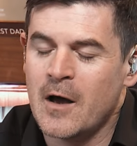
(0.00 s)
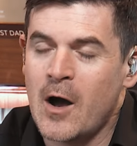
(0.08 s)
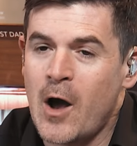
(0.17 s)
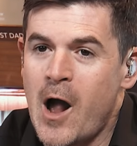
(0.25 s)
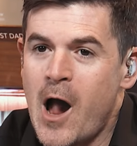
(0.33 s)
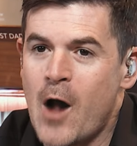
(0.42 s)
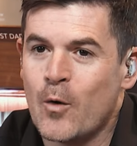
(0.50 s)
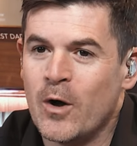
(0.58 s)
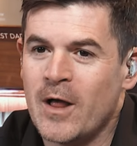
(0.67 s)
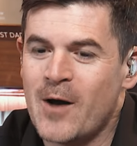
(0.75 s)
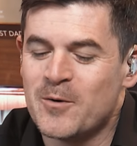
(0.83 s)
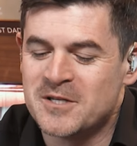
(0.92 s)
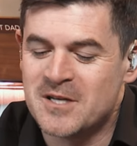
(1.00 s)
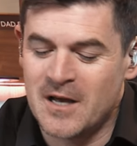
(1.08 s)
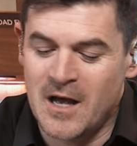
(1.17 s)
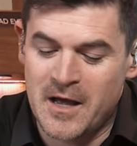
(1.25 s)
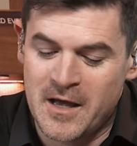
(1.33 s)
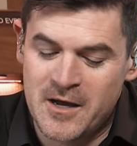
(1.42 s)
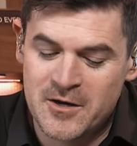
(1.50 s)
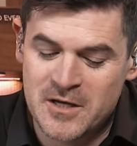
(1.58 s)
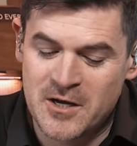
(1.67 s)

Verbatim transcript: where do you start I, well, with I was, this? Like, here,